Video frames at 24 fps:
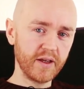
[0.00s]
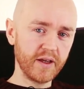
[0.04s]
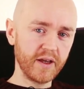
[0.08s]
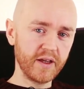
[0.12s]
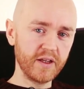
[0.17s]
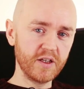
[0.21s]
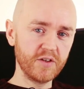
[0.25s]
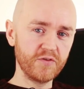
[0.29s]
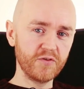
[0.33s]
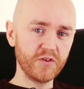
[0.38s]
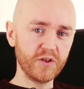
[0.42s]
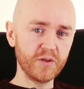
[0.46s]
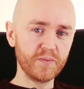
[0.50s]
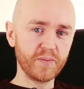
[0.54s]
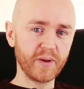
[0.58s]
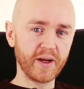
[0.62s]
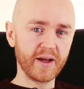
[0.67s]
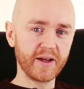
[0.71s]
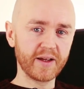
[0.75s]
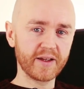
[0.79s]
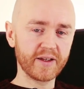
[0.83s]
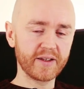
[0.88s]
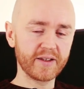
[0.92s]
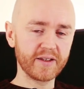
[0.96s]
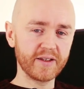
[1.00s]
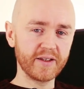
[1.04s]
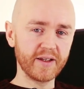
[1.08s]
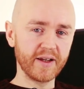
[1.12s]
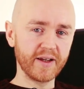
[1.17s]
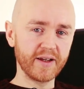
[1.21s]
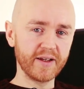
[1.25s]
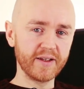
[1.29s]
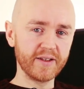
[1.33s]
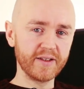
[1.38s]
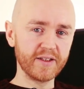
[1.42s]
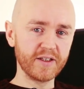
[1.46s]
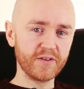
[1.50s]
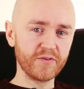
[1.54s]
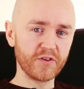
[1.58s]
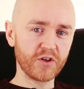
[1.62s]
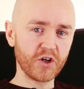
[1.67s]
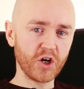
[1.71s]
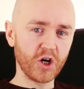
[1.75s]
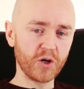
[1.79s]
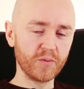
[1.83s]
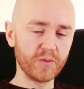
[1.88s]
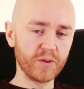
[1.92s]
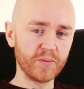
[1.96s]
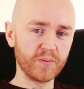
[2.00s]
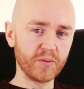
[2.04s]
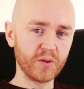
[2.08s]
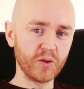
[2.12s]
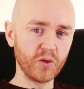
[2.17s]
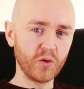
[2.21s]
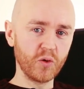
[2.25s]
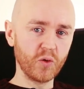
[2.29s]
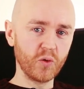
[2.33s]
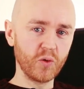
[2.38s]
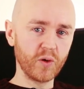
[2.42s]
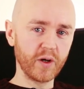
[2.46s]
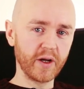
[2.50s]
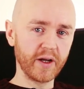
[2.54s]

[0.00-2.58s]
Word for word: Any feedback, leave a comment below.